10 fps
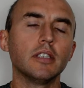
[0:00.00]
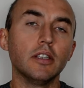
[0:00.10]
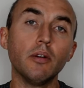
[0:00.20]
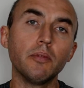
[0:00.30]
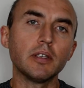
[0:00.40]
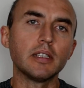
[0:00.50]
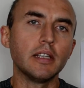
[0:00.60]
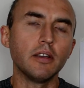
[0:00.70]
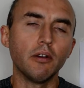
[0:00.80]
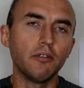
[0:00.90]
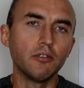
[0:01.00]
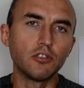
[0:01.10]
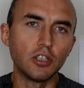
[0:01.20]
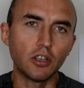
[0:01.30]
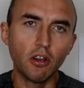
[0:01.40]
And obviously, if you
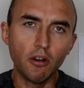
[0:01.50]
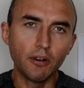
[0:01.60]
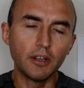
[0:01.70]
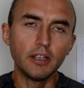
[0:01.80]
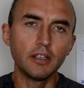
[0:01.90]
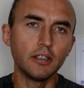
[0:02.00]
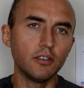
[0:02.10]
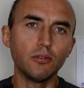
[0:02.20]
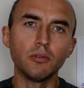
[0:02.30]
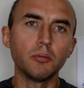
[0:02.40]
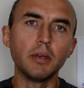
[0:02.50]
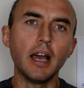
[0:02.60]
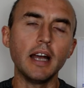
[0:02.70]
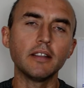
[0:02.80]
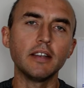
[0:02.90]
drink Coke, you will be
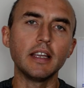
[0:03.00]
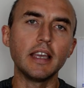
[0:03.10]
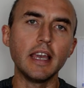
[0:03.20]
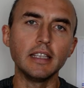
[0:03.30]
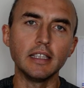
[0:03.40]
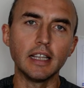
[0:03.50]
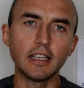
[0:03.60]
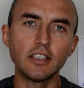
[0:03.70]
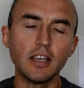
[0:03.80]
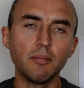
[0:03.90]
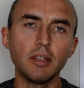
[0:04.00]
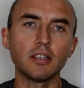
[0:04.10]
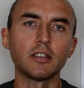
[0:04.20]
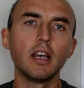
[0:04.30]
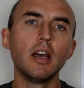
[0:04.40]
hungry again in like 10 minutes.